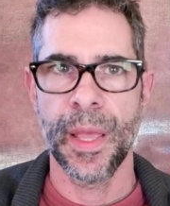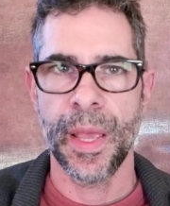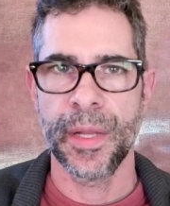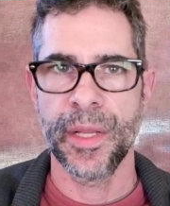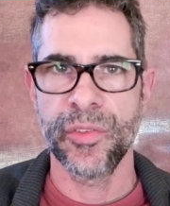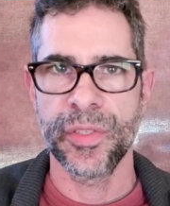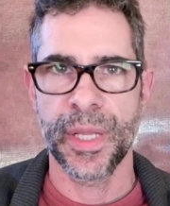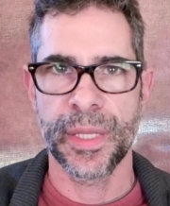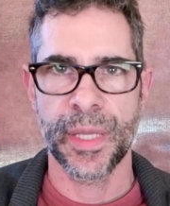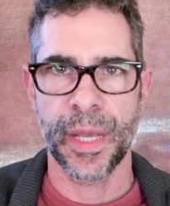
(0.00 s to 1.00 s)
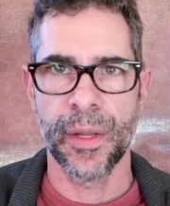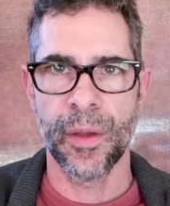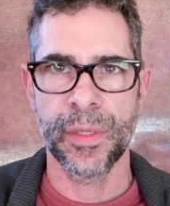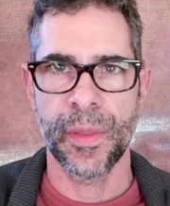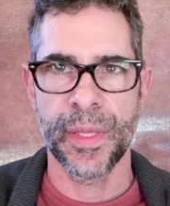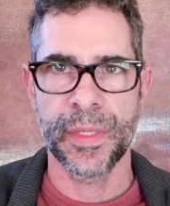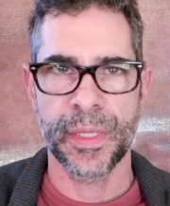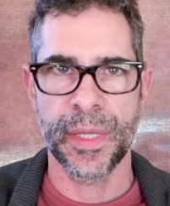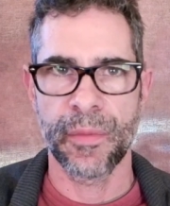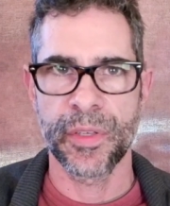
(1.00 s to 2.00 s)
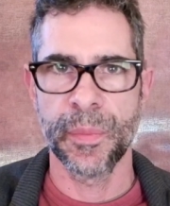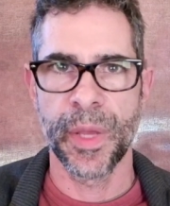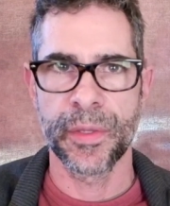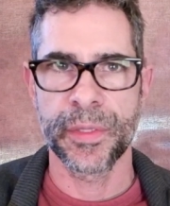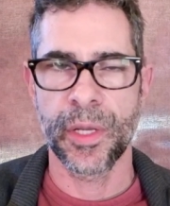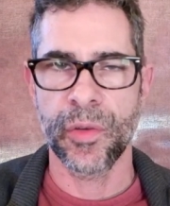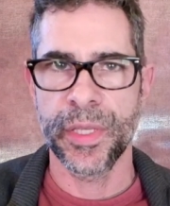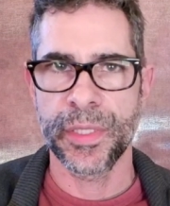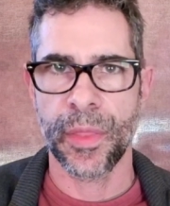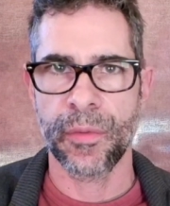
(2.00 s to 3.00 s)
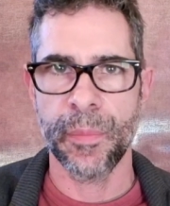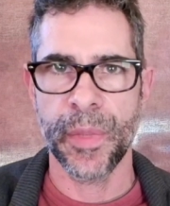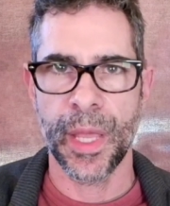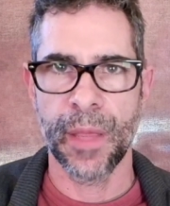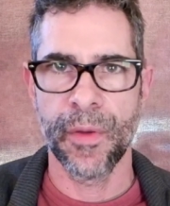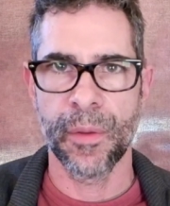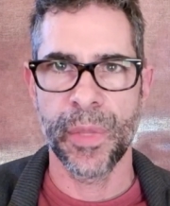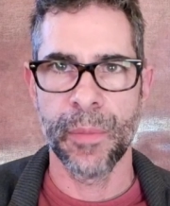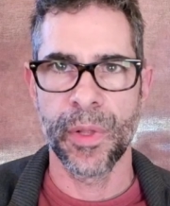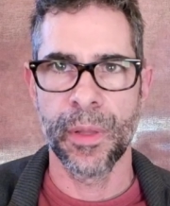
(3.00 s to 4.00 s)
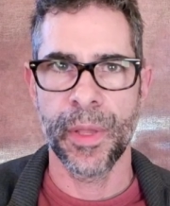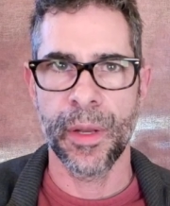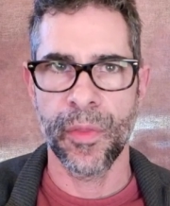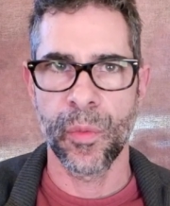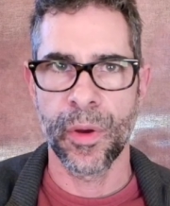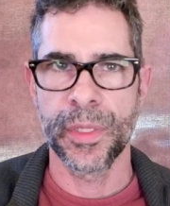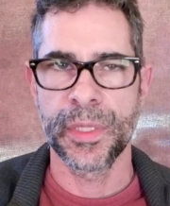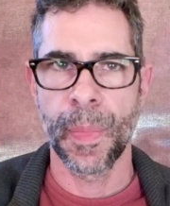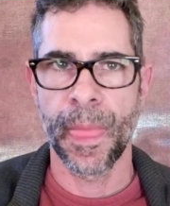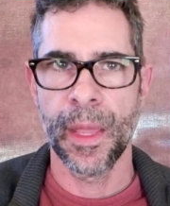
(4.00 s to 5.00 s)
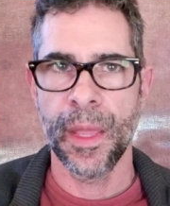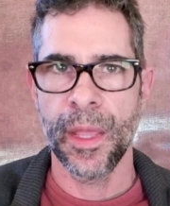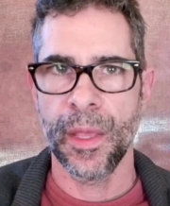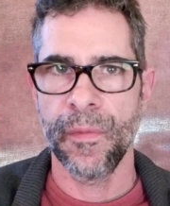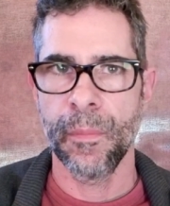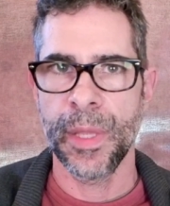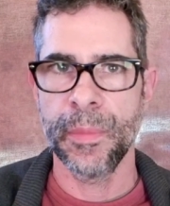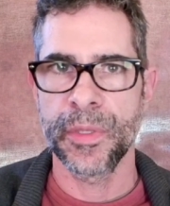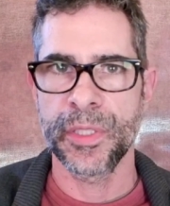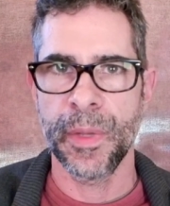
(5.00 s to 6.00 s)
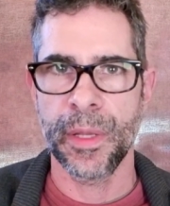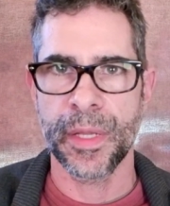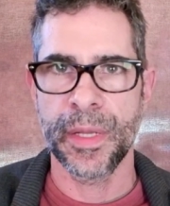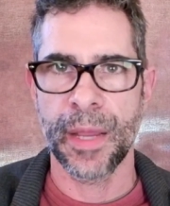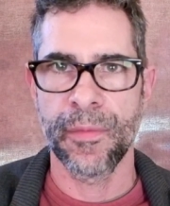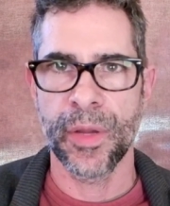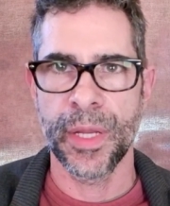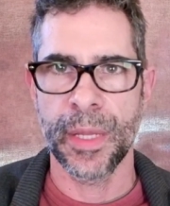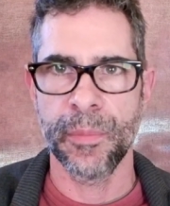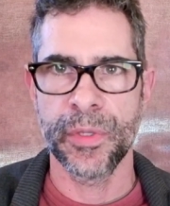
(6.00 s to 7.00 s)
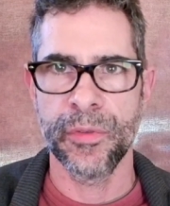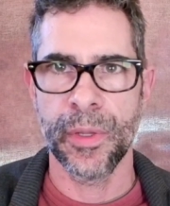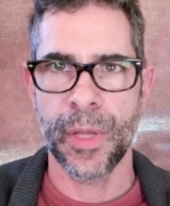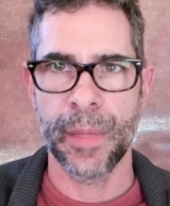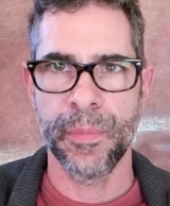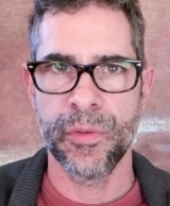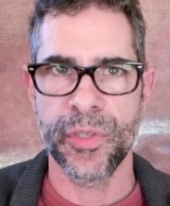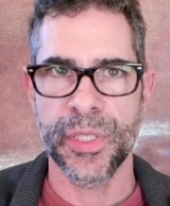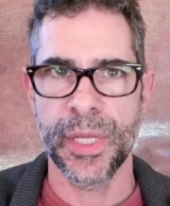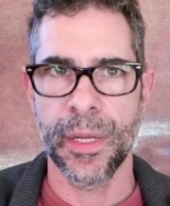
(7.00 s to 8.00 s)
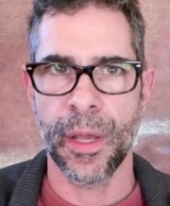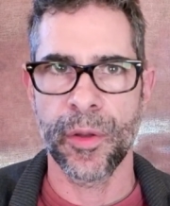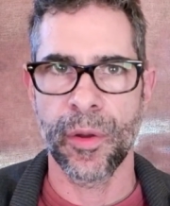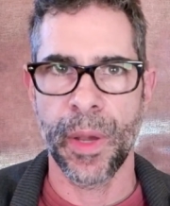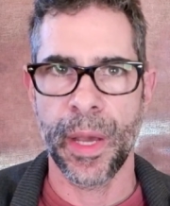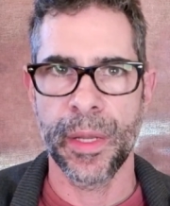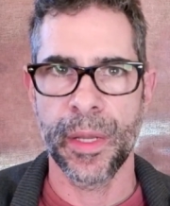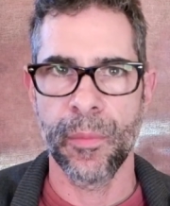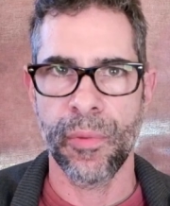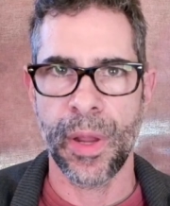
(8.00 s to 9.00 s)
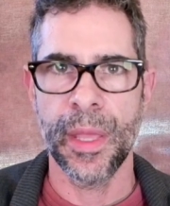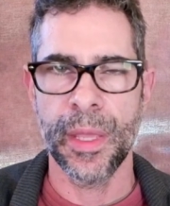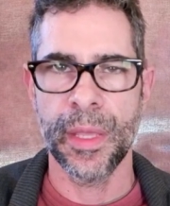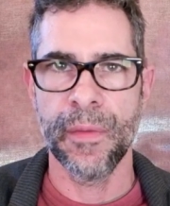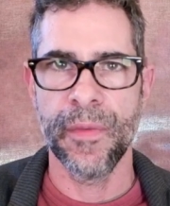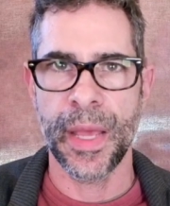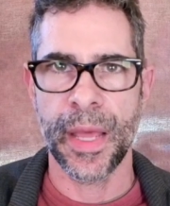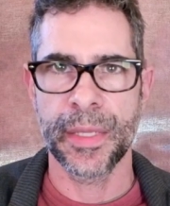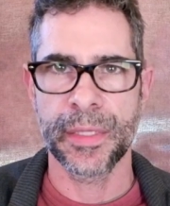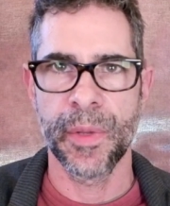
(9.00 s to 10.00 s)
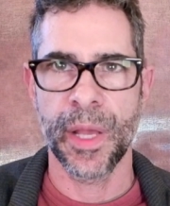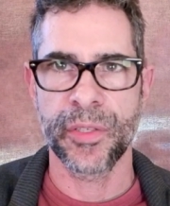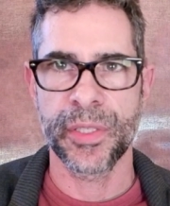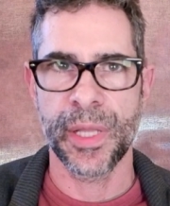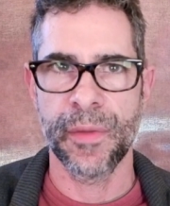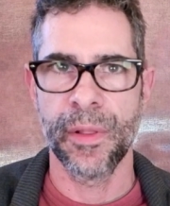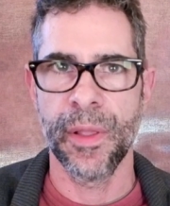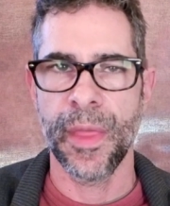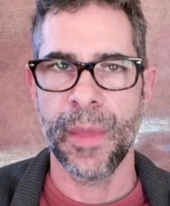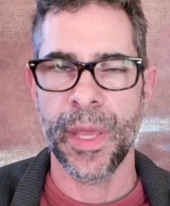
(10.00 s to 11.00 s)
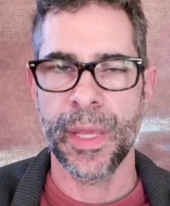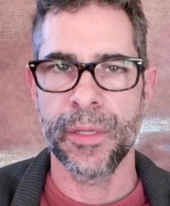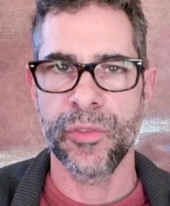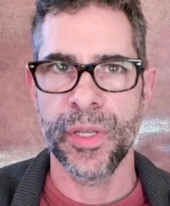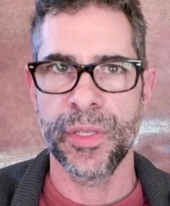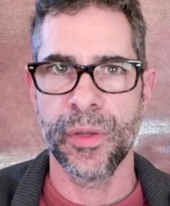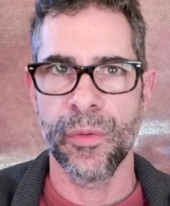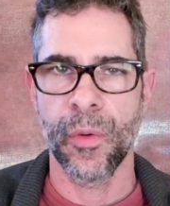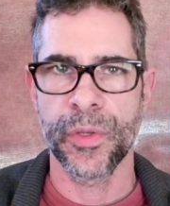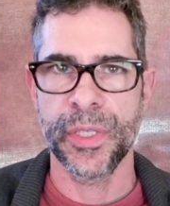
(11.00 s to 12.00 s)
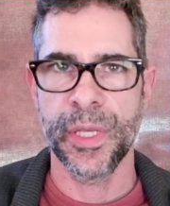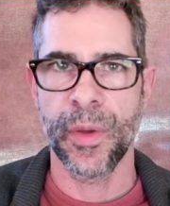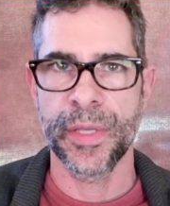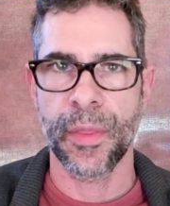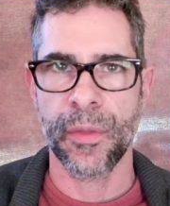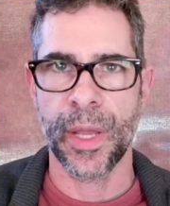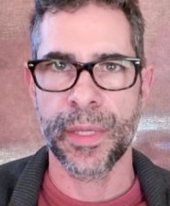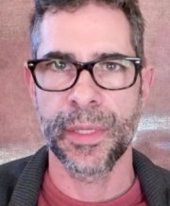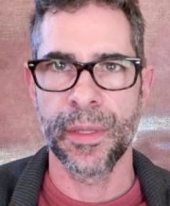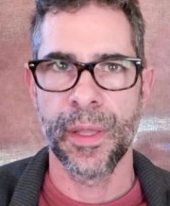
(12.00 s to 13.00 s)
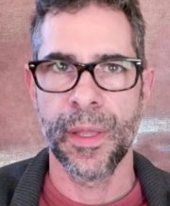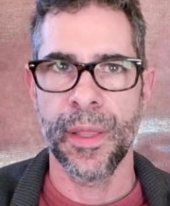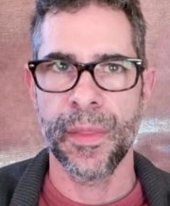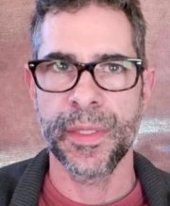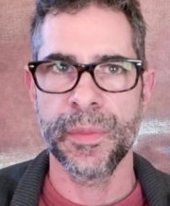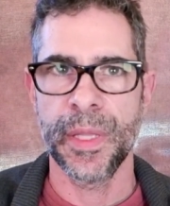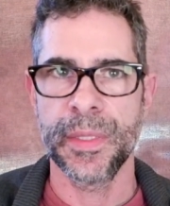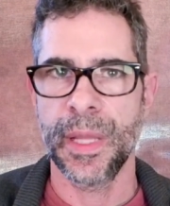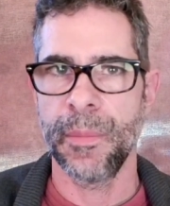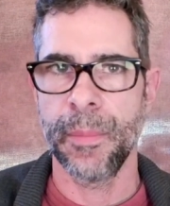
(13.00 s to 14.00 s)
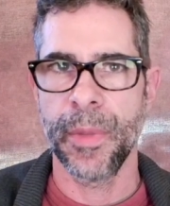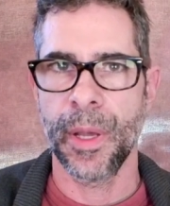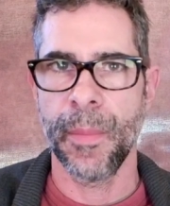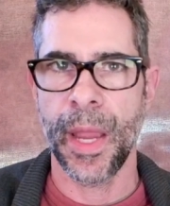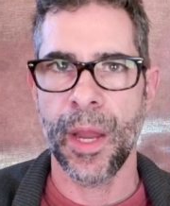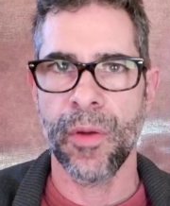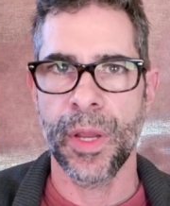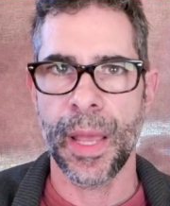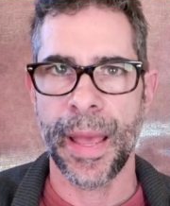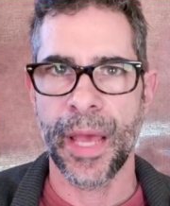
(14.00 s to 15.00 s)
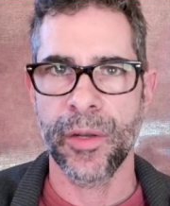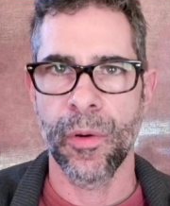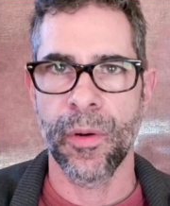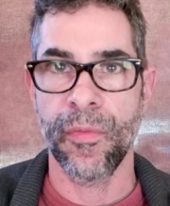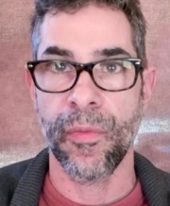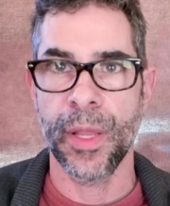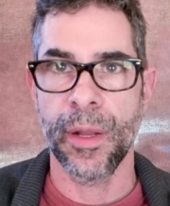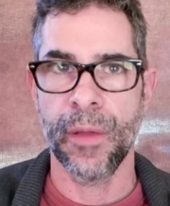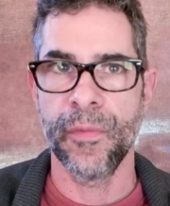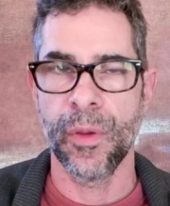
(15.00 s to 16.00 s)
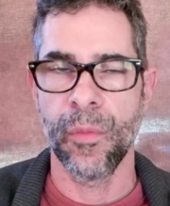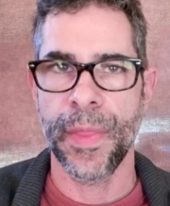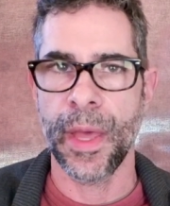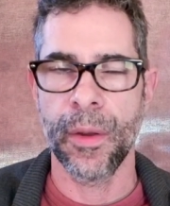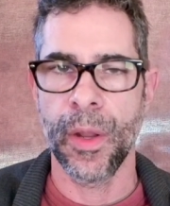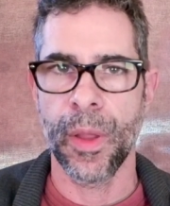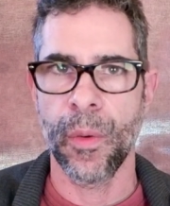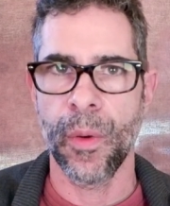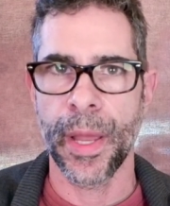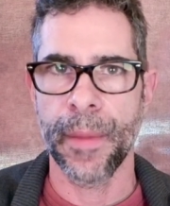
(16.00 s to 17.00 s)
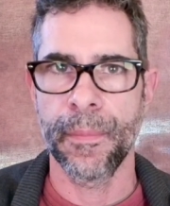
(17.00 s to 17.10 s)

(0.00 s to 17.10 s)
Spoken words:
An interesting side note, these cadaver smells increase threat behavior in people. In other words, if people smell cadaverine and putrescine on your body and breath, even at a subconscious level, they may treat you or see you as a threat. This means they may become angry at or afraid of you without knowing why.